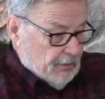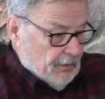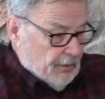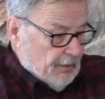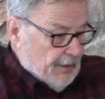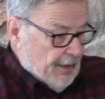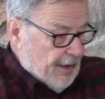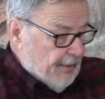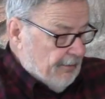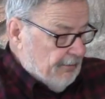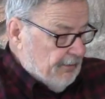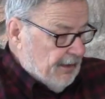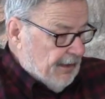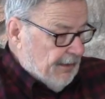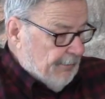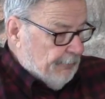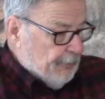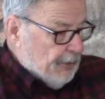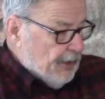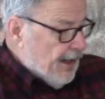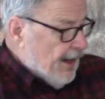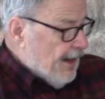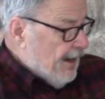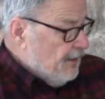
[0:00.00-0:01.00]
in that deep
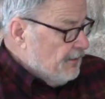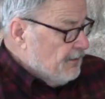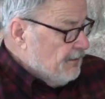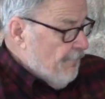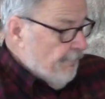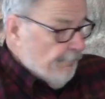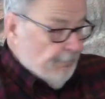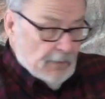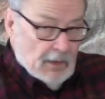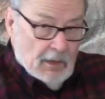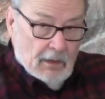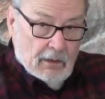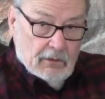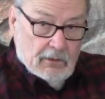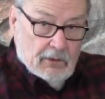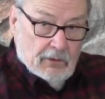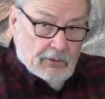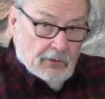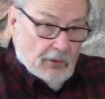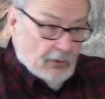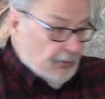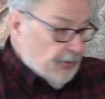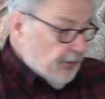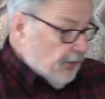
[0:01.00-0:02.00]
grass. You
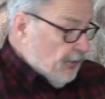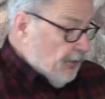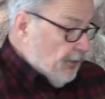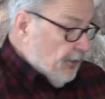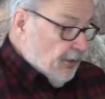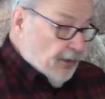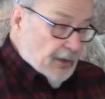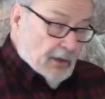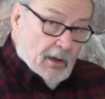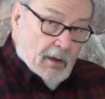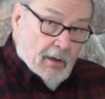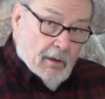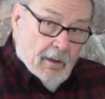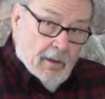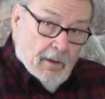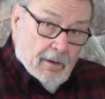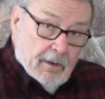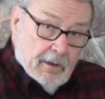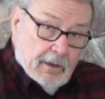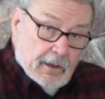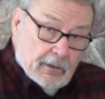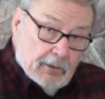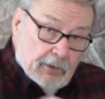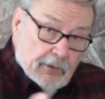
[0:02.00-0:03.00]
know, you're
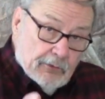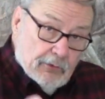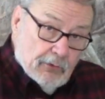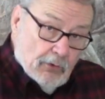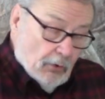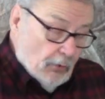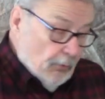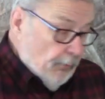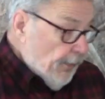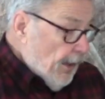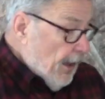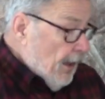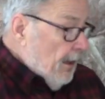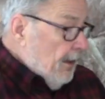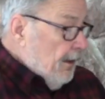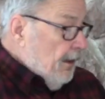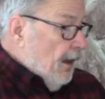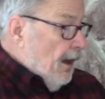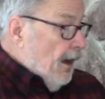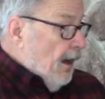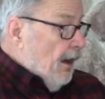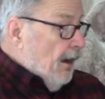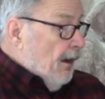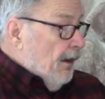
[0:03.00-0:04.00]
in a doe bed,
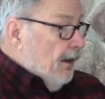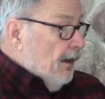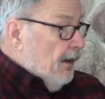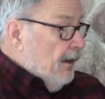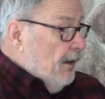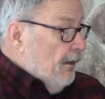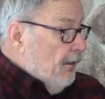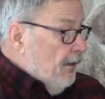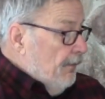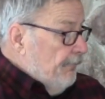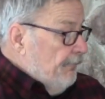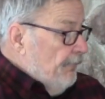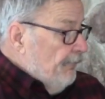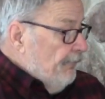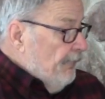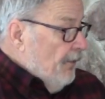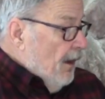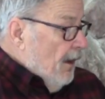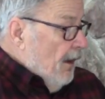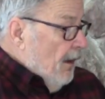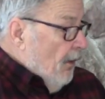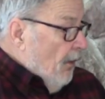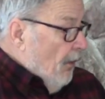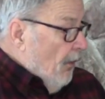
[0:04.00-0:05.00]

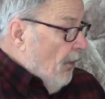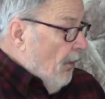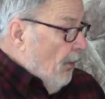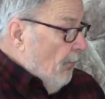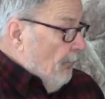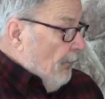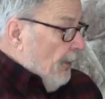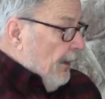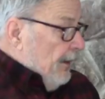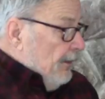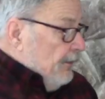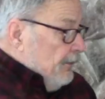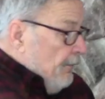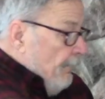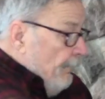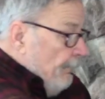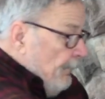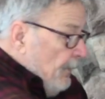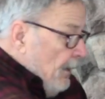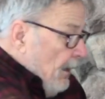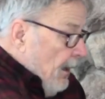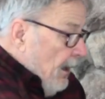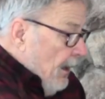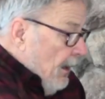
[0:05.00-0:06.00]
home range,
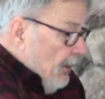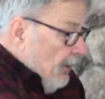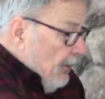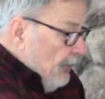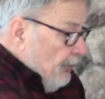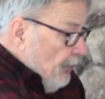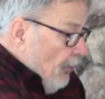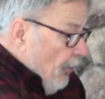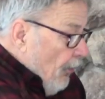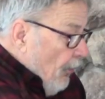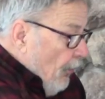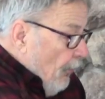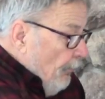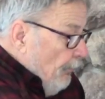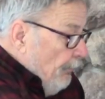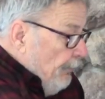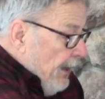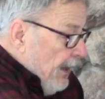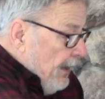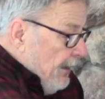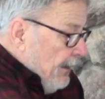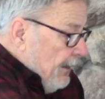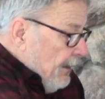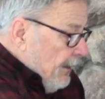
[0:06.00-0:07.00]
in a doe
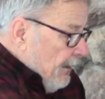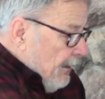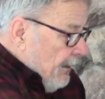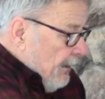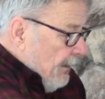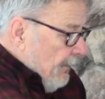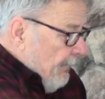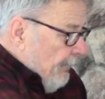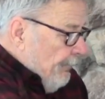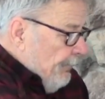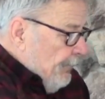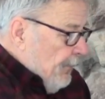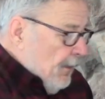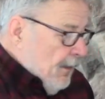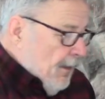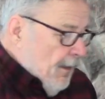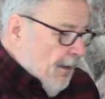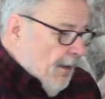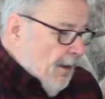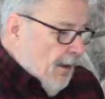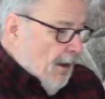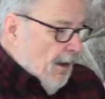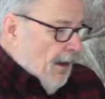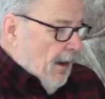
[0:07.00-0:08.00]
bedding area.
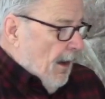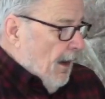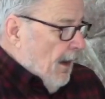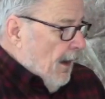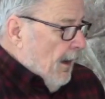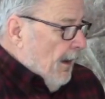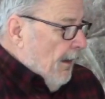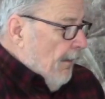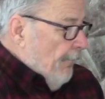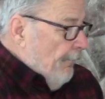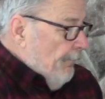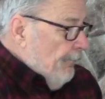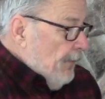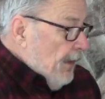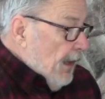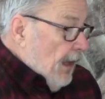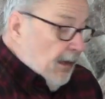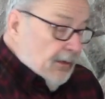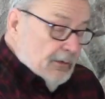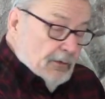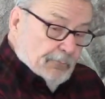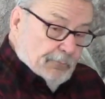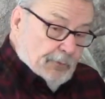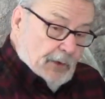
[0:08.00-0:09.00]

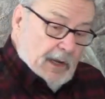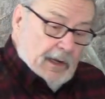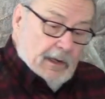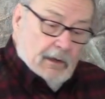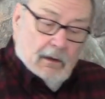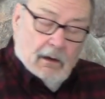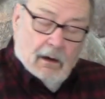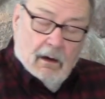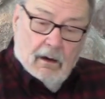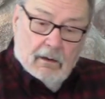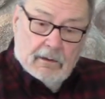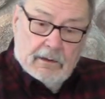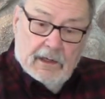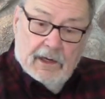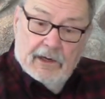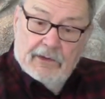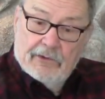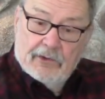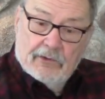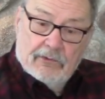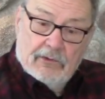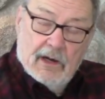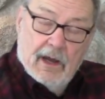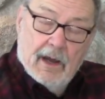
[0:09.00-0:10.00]
And you find all
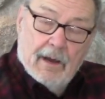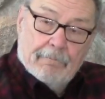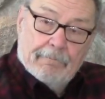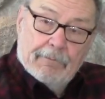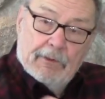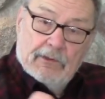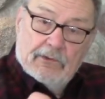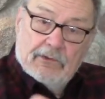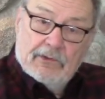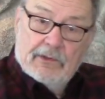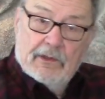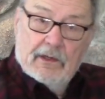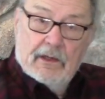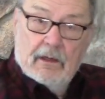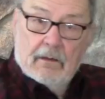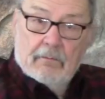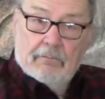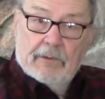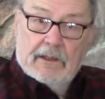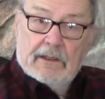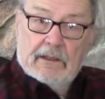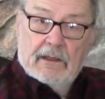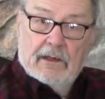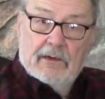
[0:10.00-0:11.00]
kinds of droppings in there,
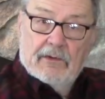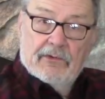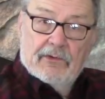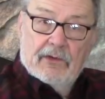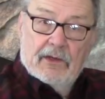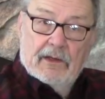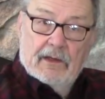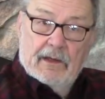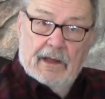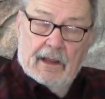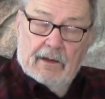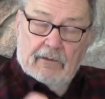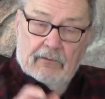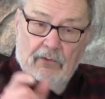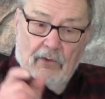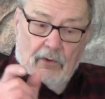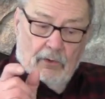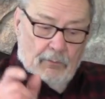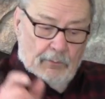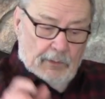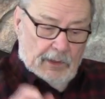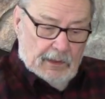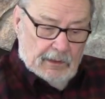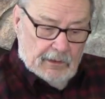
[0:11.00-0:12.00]
because in that
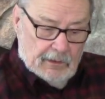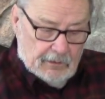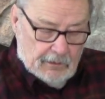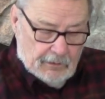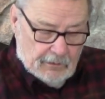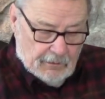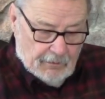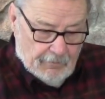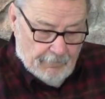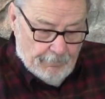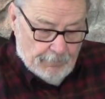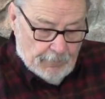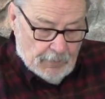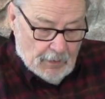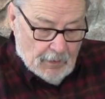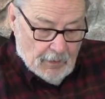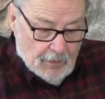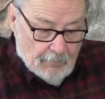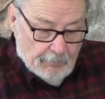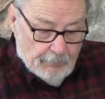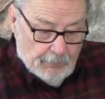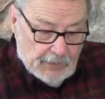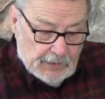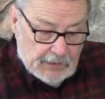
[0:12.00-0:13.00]
doe bedding area,
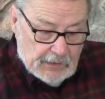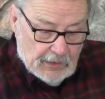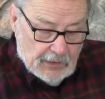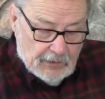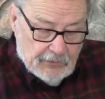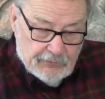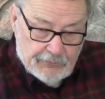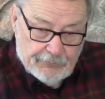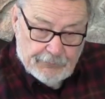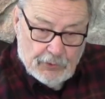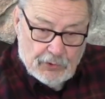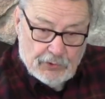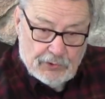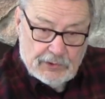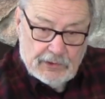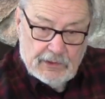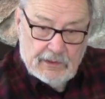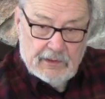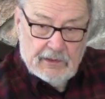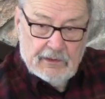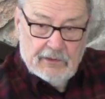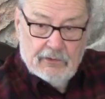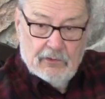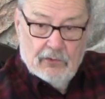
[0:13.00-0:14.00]
because first
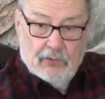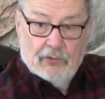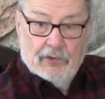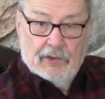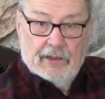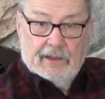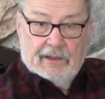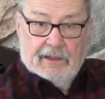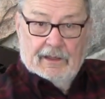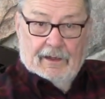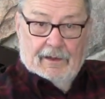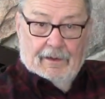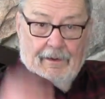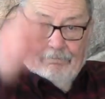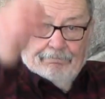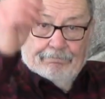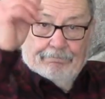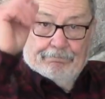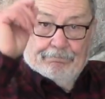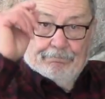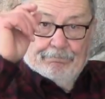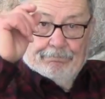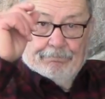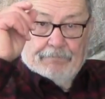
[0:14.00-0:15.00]
thing they do when they get
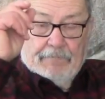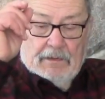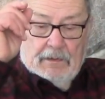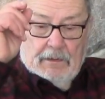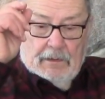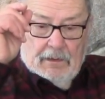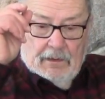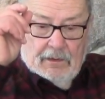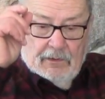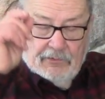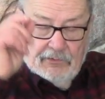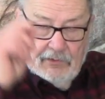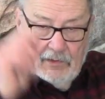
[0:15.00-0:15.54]
up is